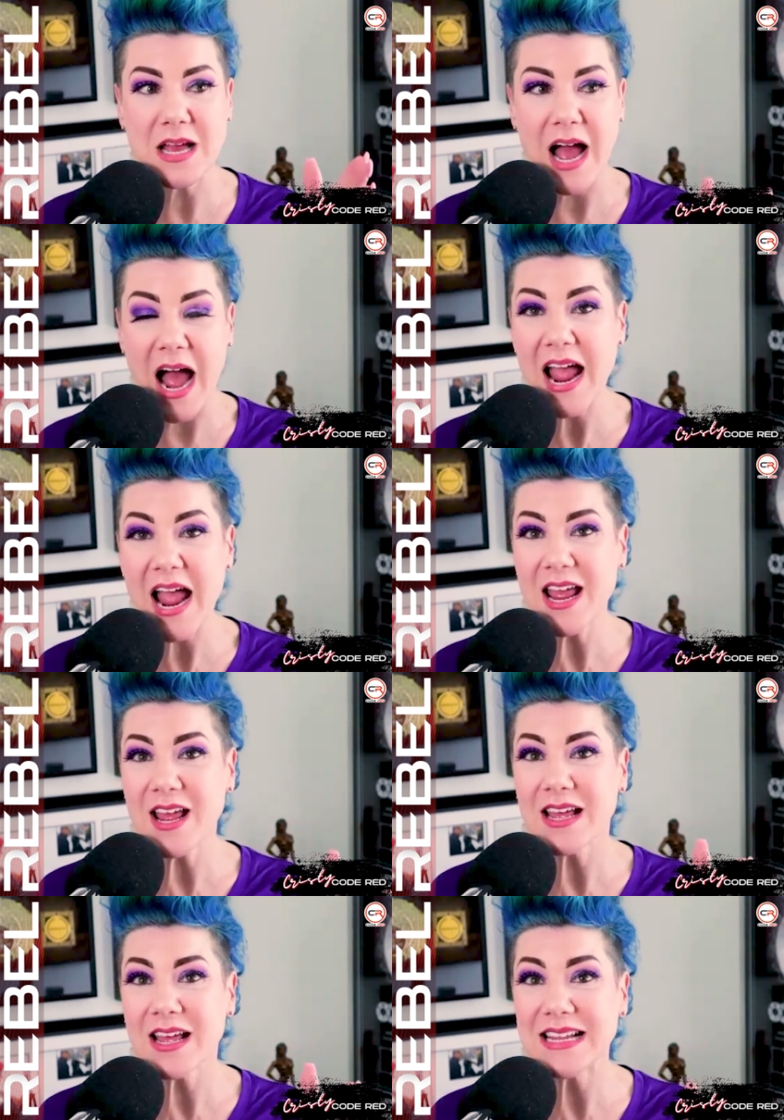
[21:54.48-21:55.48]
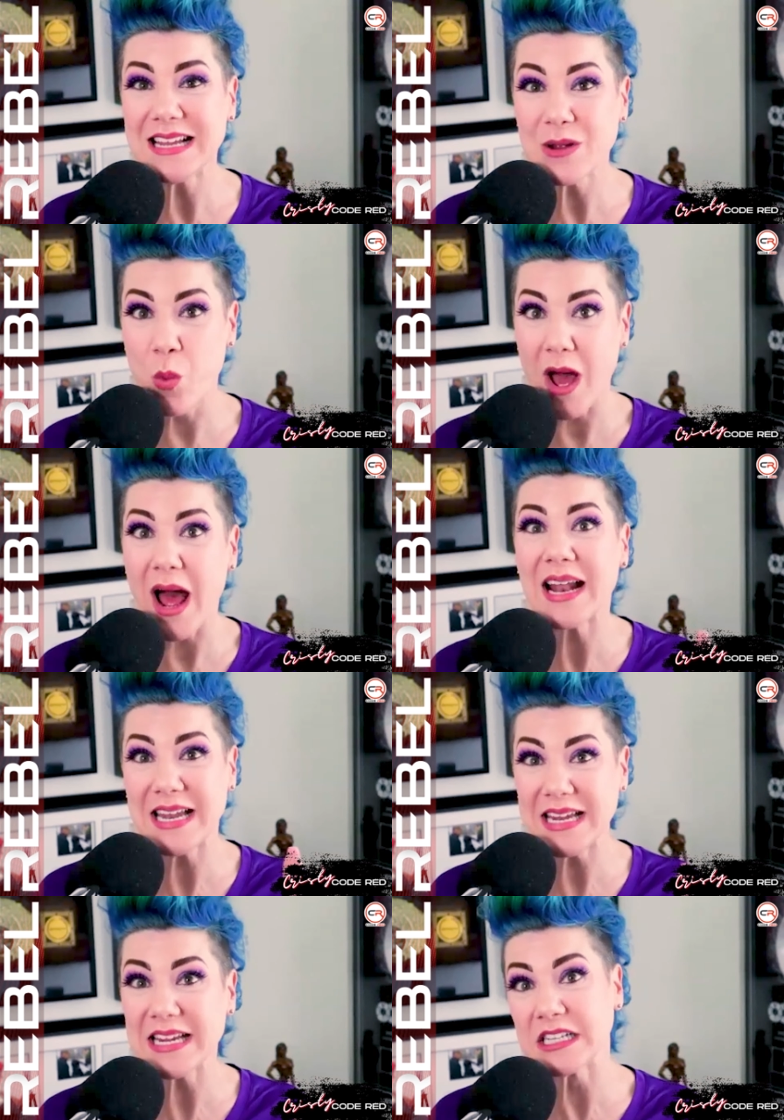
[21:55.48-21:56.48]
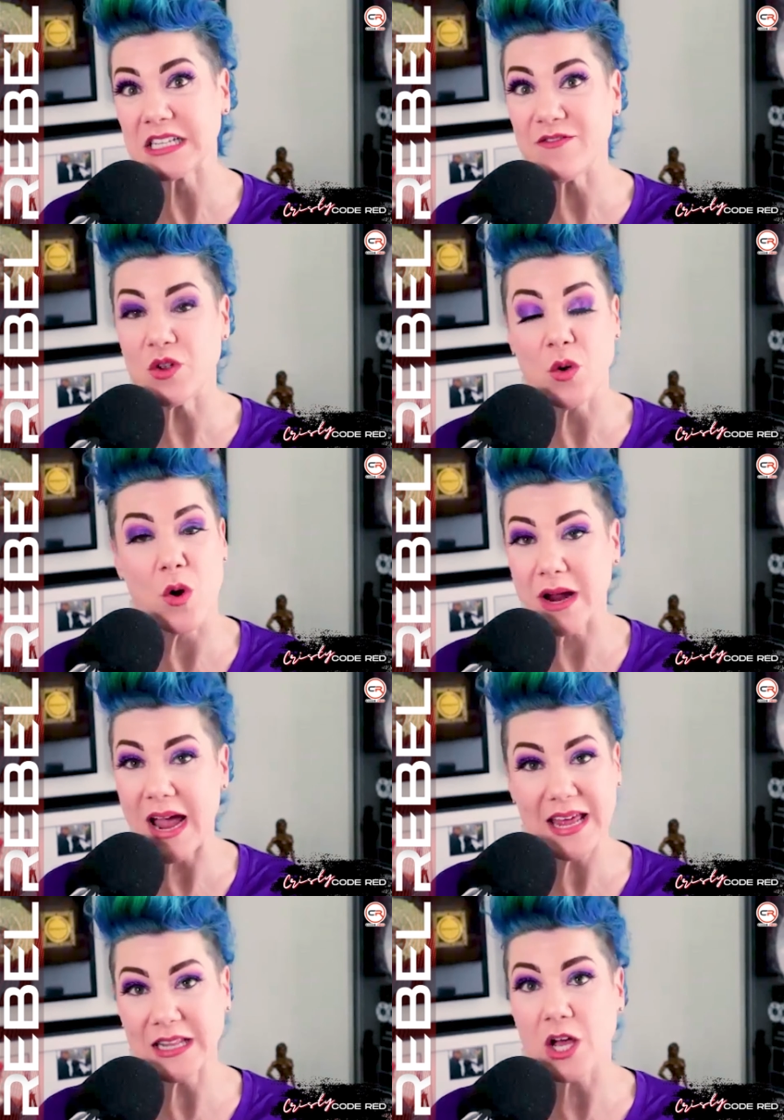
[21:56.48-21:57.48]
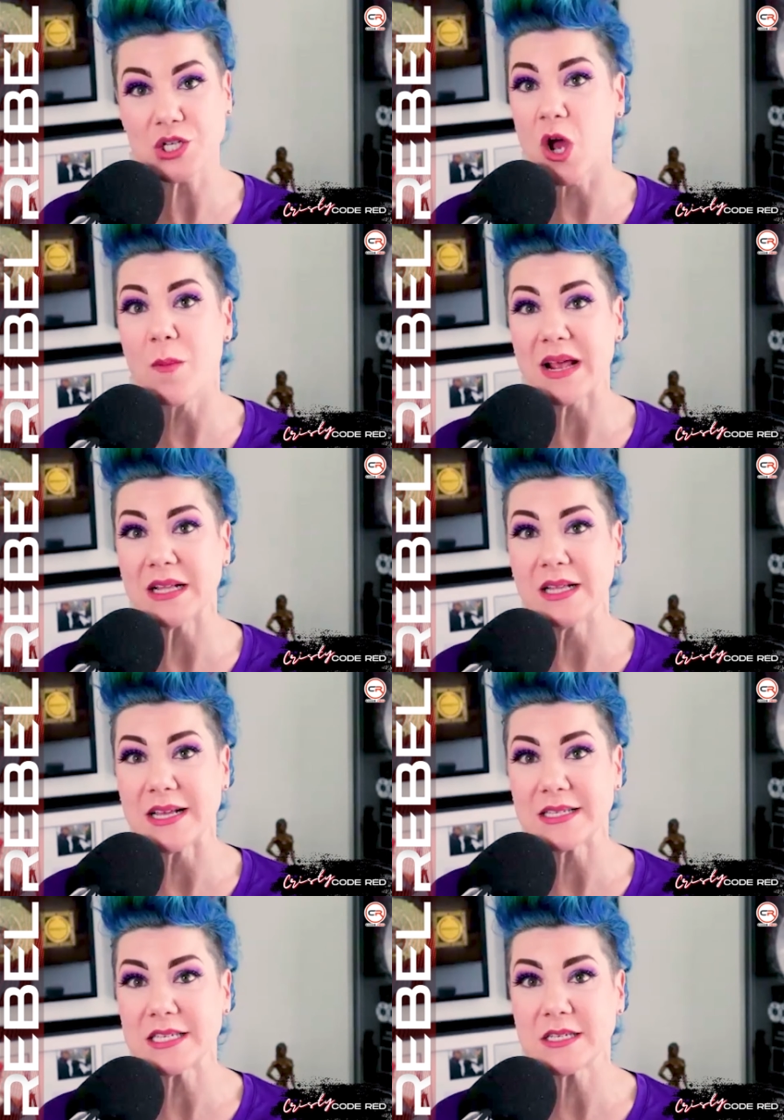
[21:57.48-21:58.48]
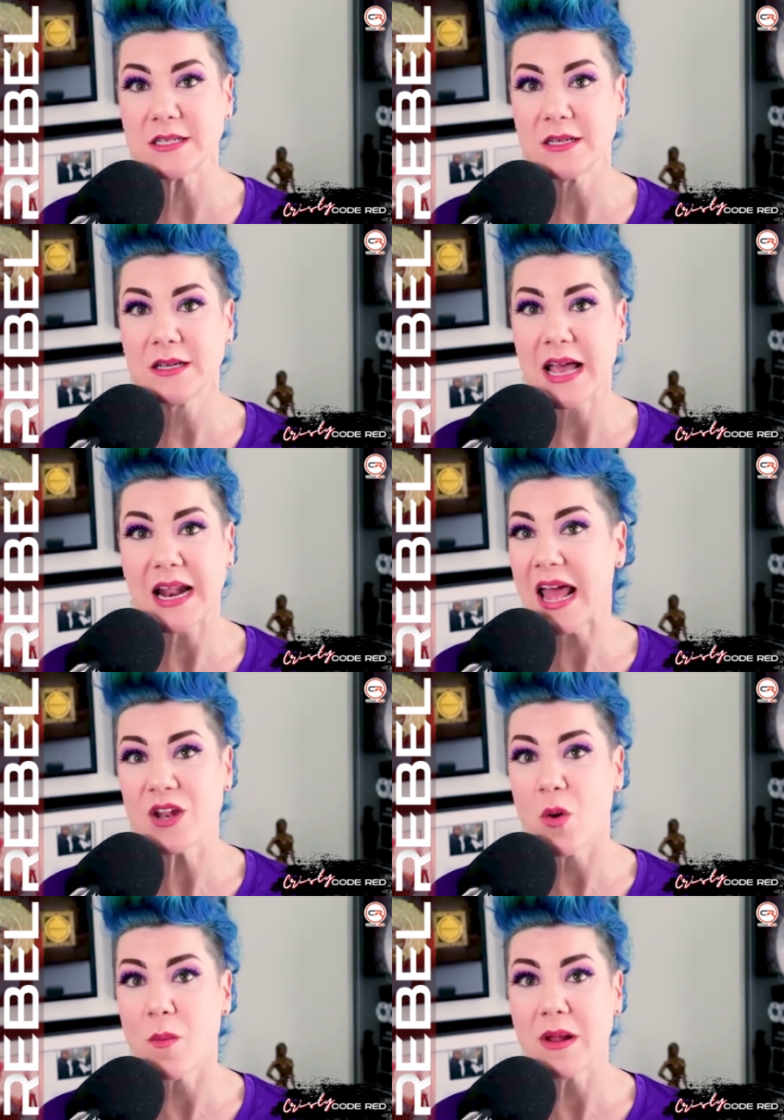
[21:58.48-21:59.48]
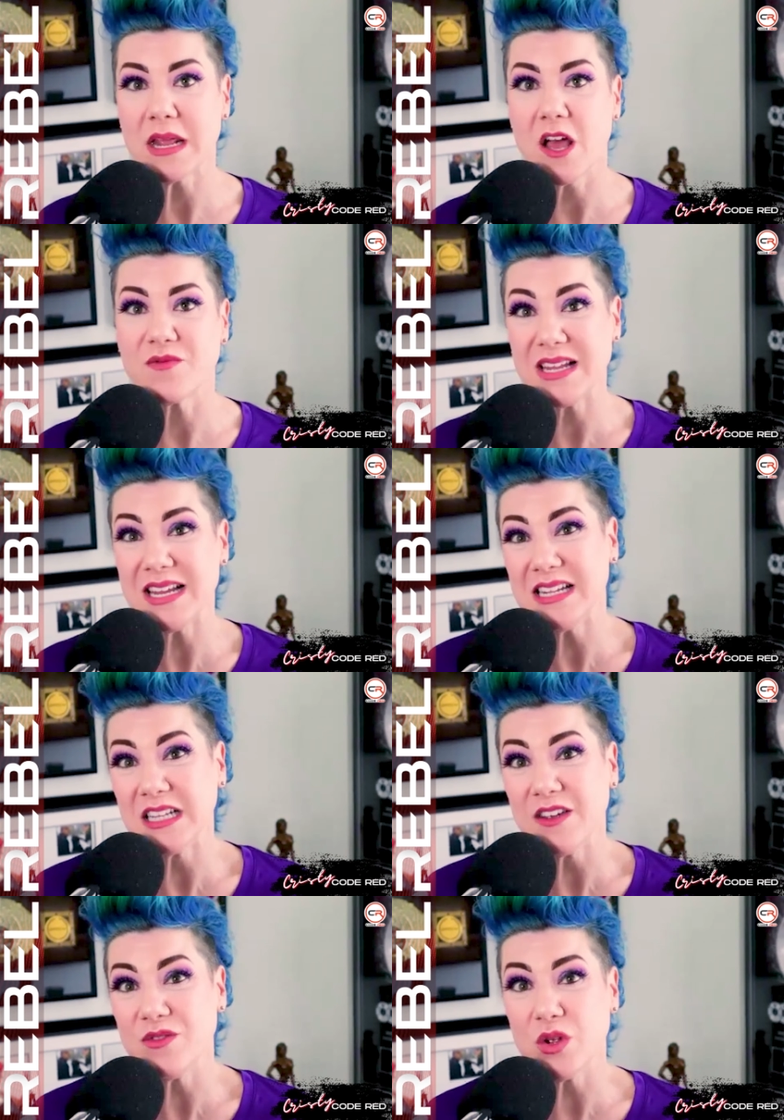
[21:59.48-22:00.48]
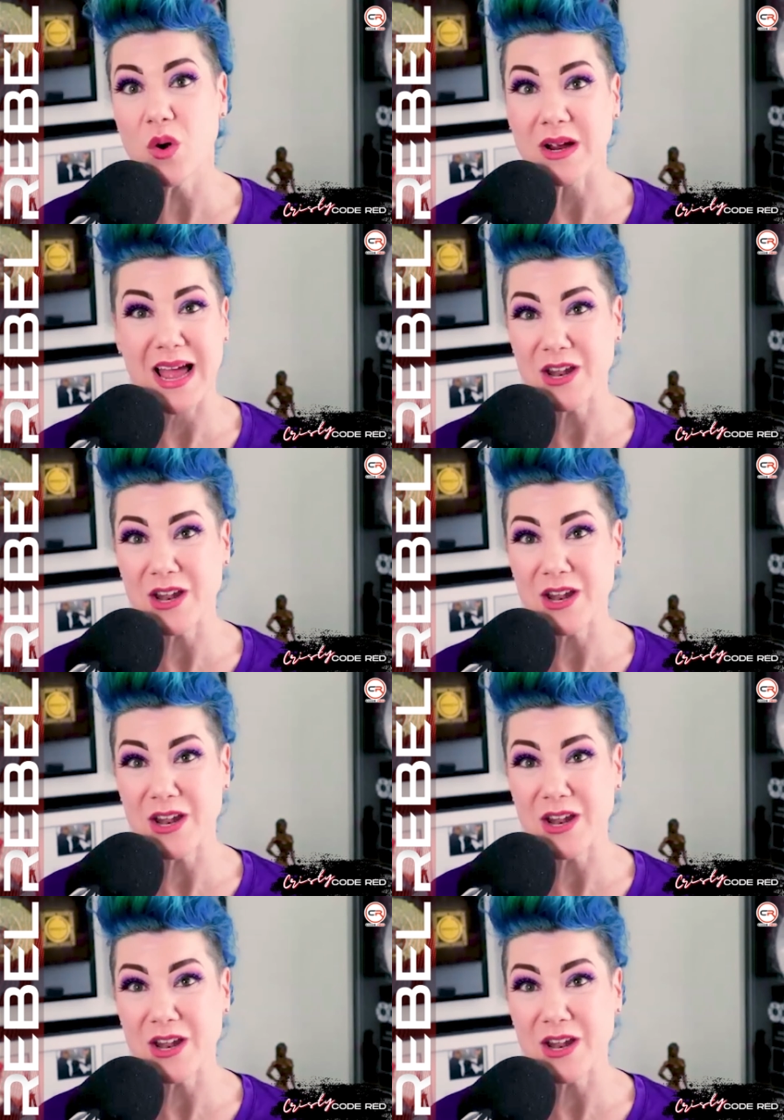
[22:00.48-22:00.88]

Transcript: I want, I needed to leave New York. I had lost all my clients and I had no money left. I needed to leave New York. I had